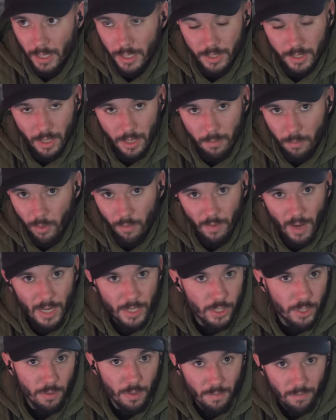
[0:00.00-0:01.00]
is going to
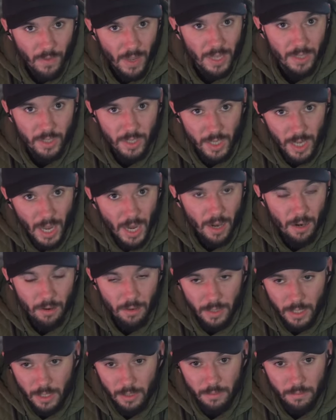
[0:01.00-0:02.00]
provide you advanced
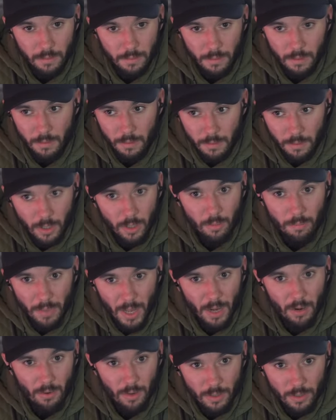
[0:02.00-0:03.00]
care can, you know,
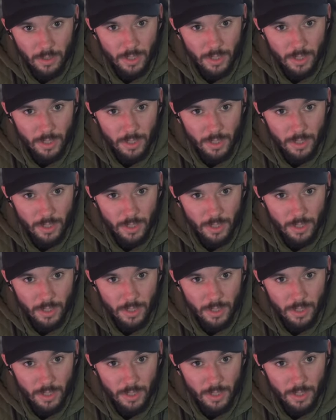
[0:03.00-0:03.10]
better